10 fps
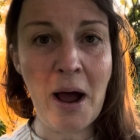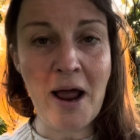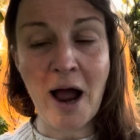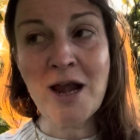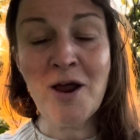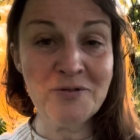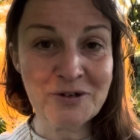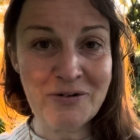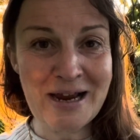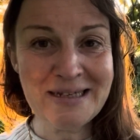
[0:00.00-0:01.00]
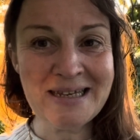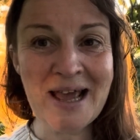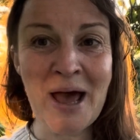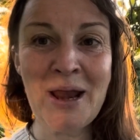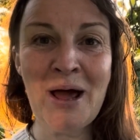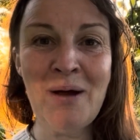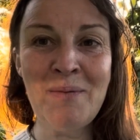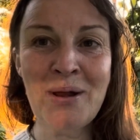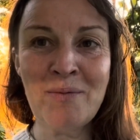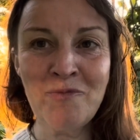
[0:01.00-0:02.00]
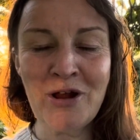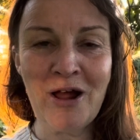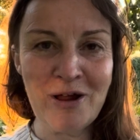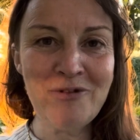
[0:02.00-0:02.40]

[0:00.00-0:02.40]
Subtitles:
I loved creating it, and I